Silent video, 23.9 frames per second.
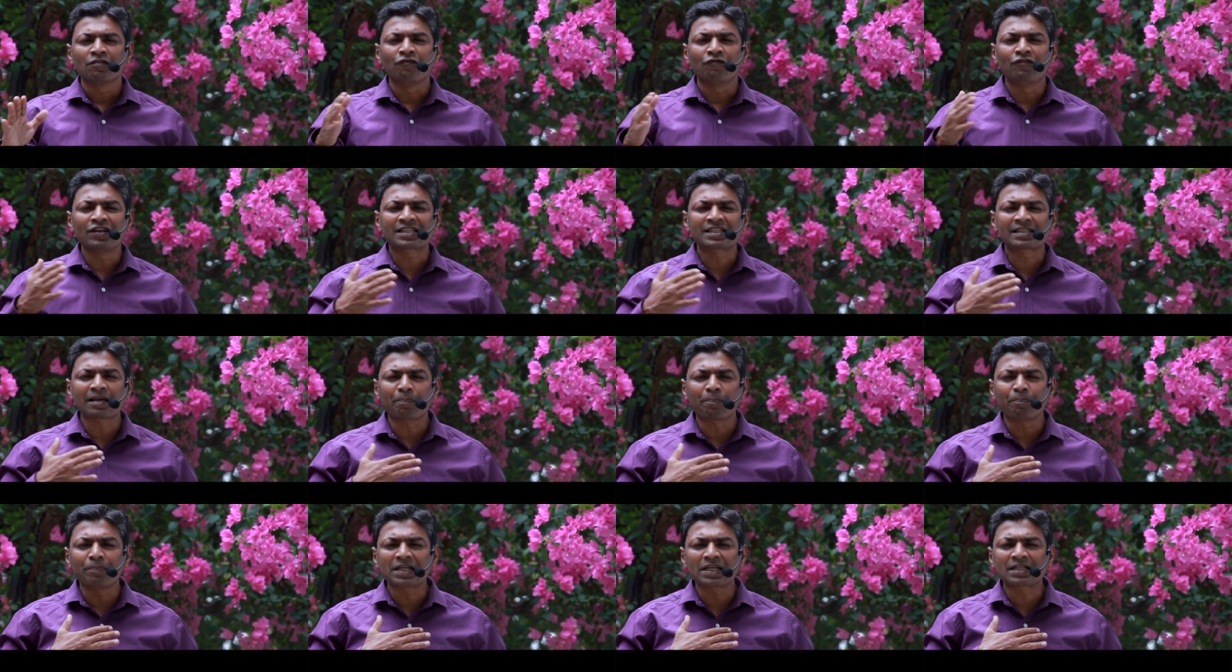We
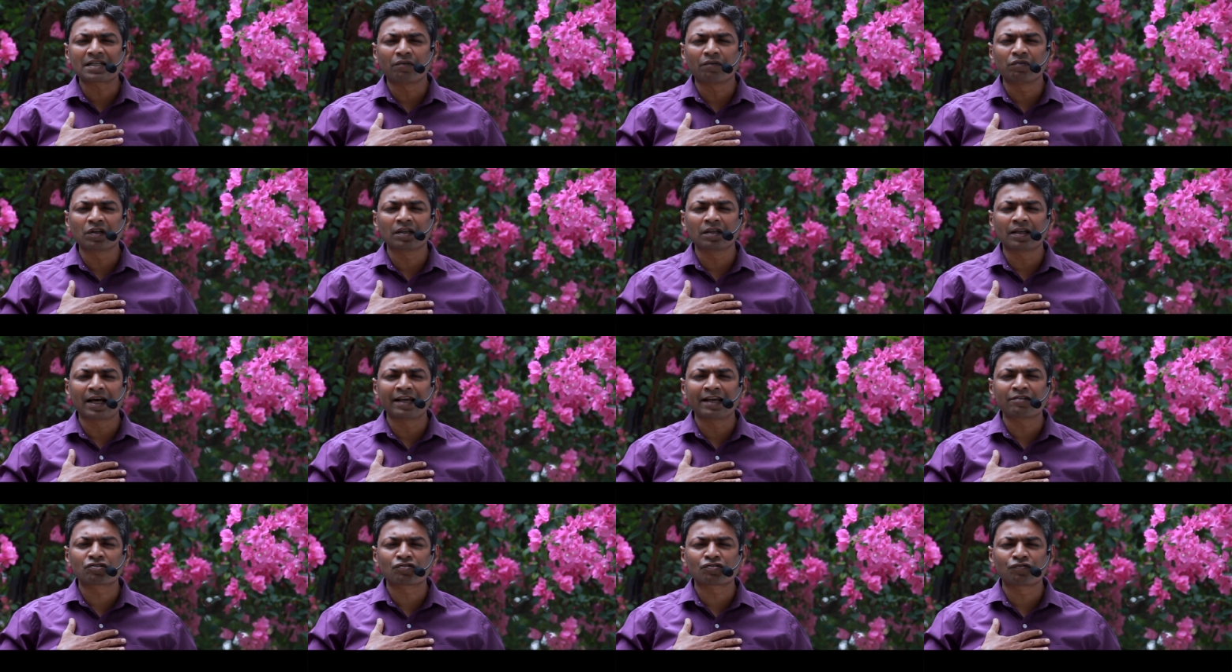submit our
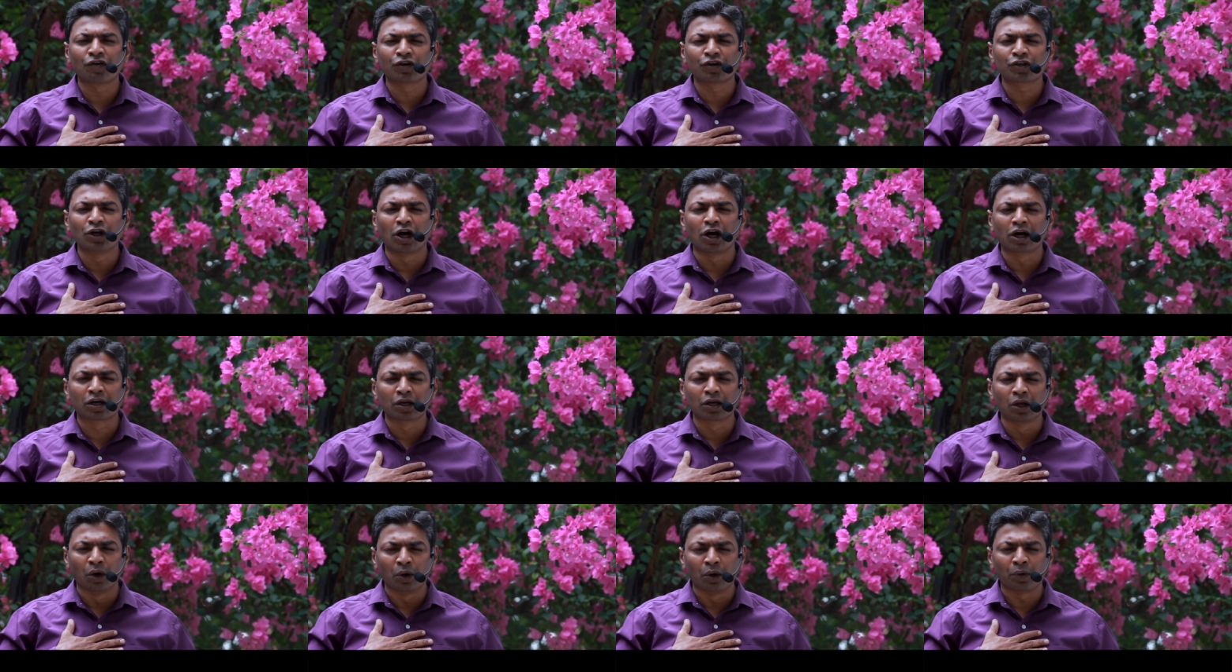lives for your
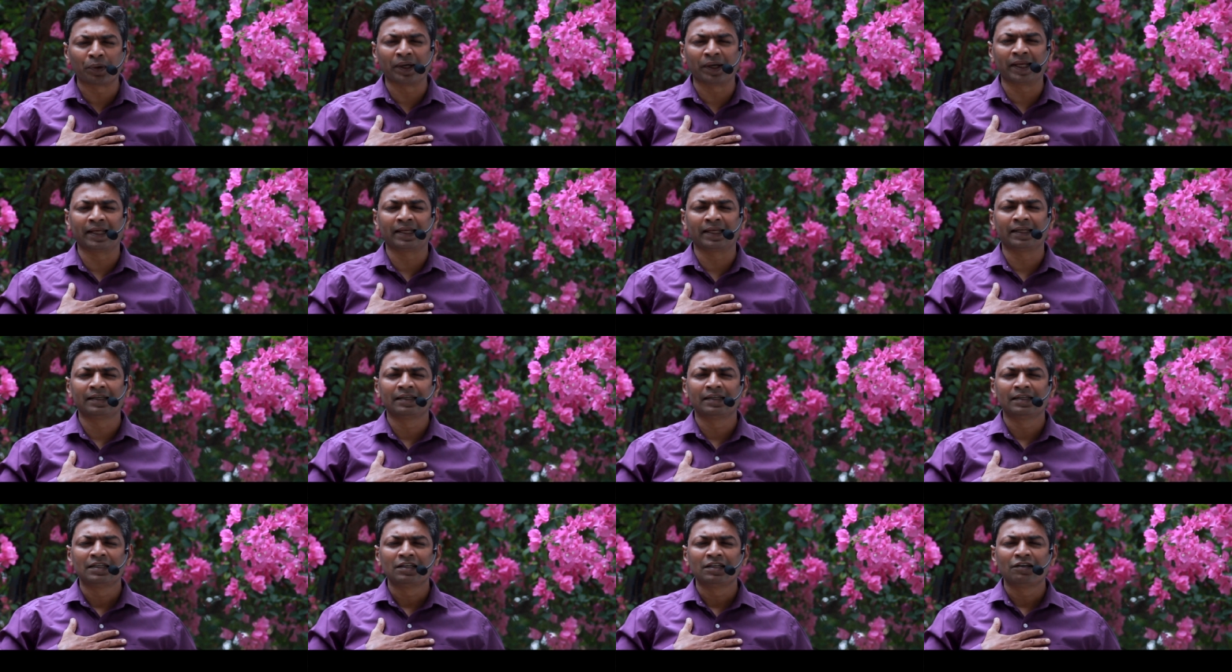glory.
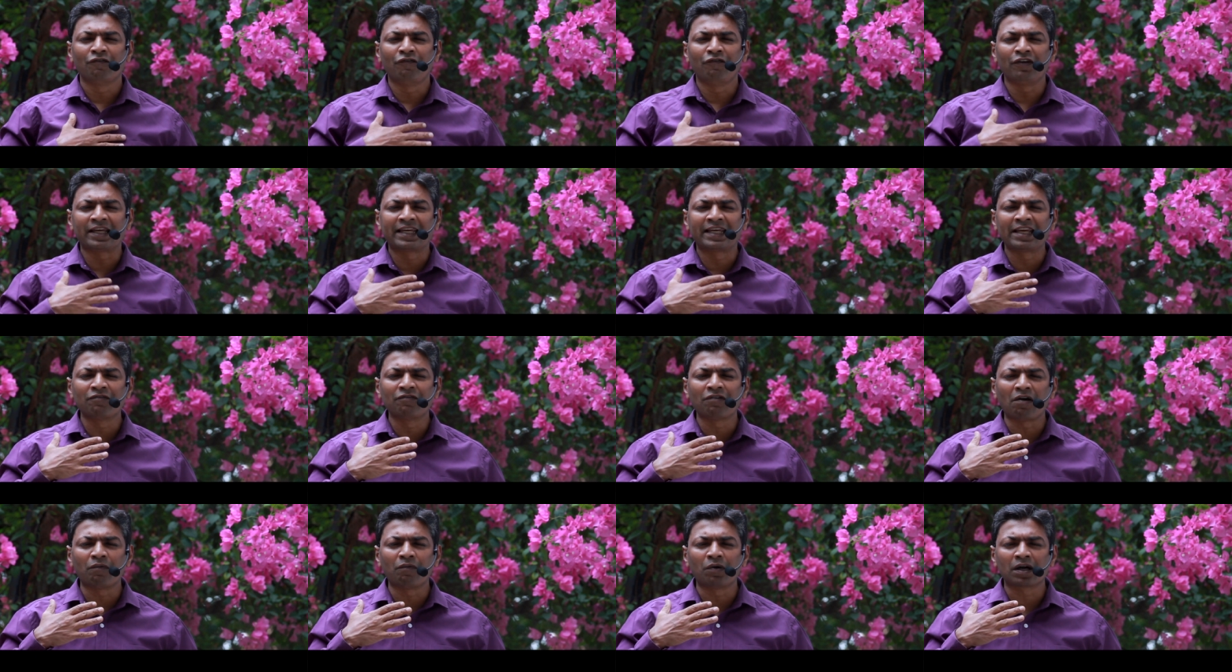We
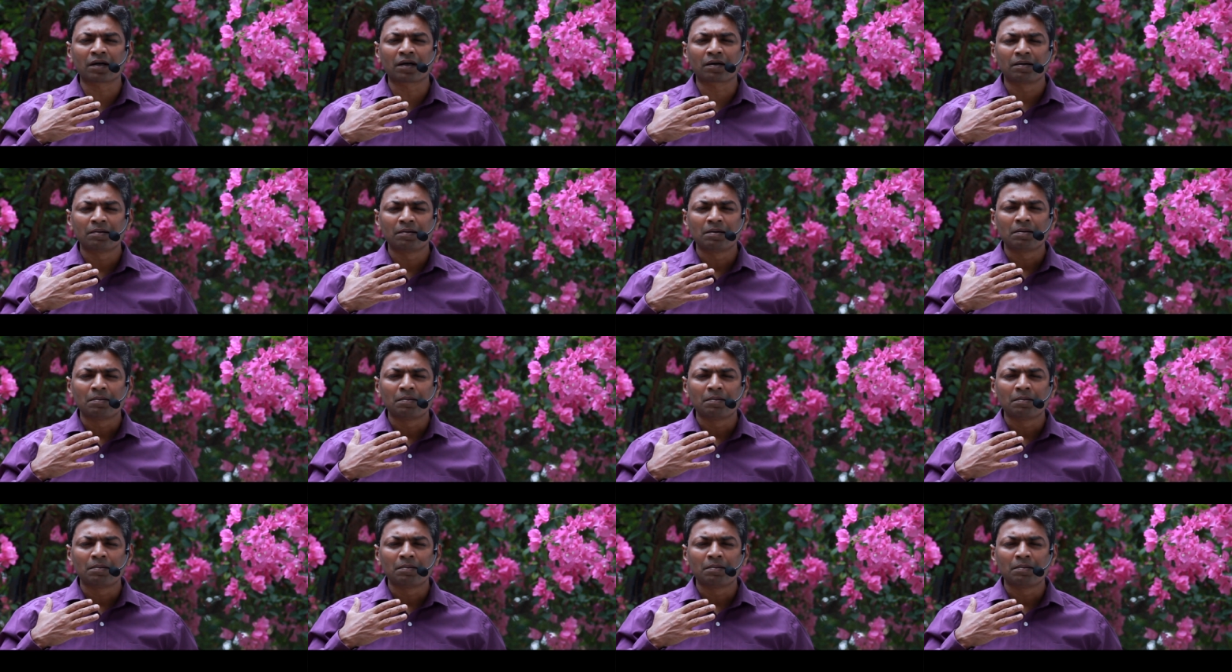give our